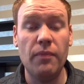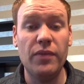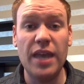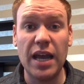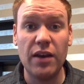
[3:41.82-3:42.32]

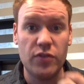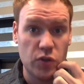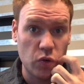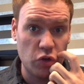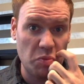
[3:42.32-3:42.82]
negative
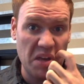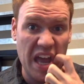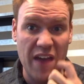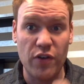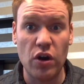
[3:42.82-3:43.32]
social
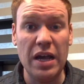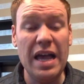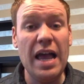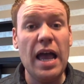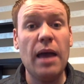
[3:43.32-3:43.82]
behavior
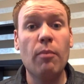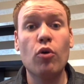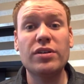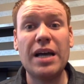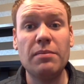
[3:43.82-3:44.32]
and
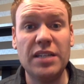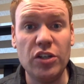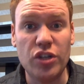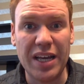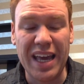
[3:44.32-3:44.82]
more time
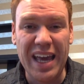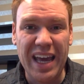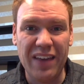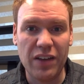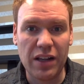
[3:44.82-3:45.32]
teaching
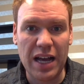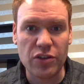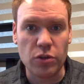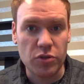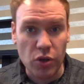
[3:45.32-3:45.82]
in the
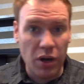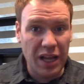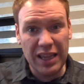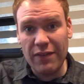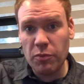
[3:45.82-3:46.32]
classroom. So
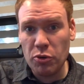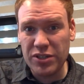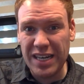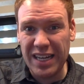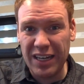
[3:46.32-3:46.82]

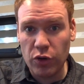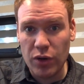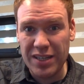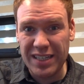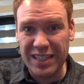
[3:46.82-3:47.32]
11%
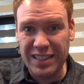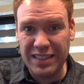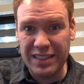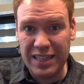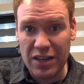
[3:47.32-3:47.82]
increase in
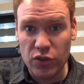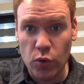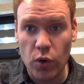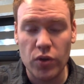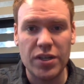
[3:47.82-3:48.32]
test
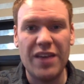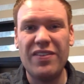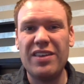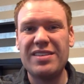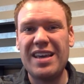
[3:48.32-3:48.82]
scores,
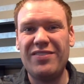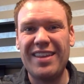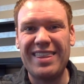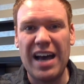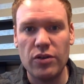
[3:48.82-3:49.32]
and they saved
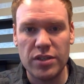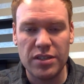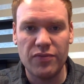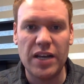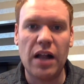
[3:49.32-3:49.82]

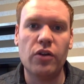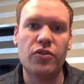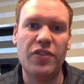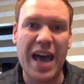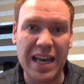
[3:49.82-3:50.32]
thousands of
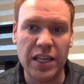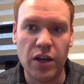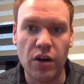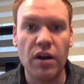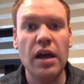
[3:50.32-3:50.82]
dollars that
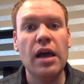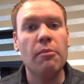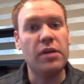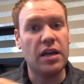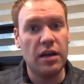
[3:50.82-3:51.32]
year
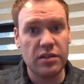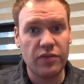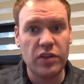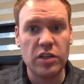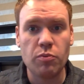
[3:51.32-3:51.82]
because
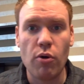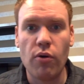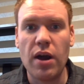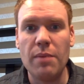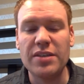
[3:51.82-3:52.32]
of these
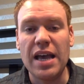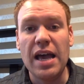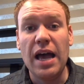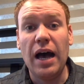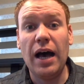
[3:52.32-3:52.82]
programs.
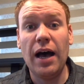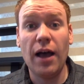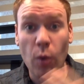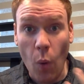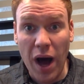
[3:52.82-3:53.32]

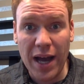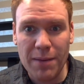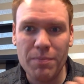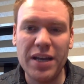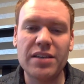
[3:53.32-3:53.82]
And
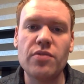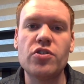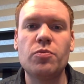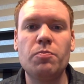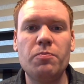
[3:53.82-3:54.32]
why? Because they were
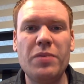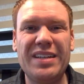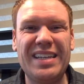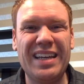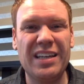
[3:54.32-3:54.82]

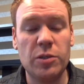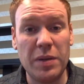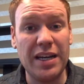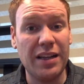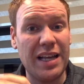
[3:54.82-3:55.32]

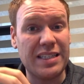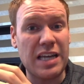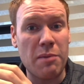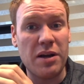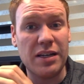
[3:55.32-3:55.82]
spending less
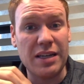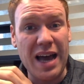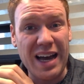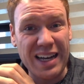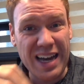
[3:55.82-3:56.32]
time on
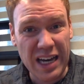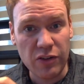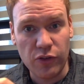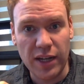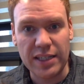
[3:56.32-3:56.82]

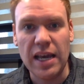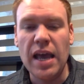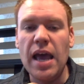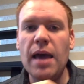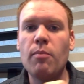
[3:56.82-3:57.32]
conflict
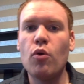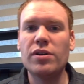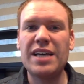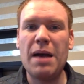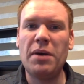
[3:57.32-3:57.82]
and more
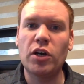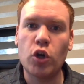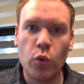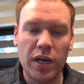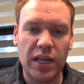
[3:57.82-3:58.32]
time on
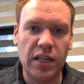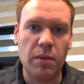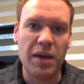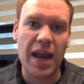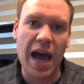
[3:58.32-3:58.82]

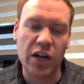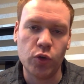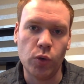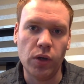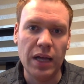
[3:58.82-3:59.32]
curriculum and
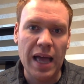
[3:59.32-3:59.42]
actual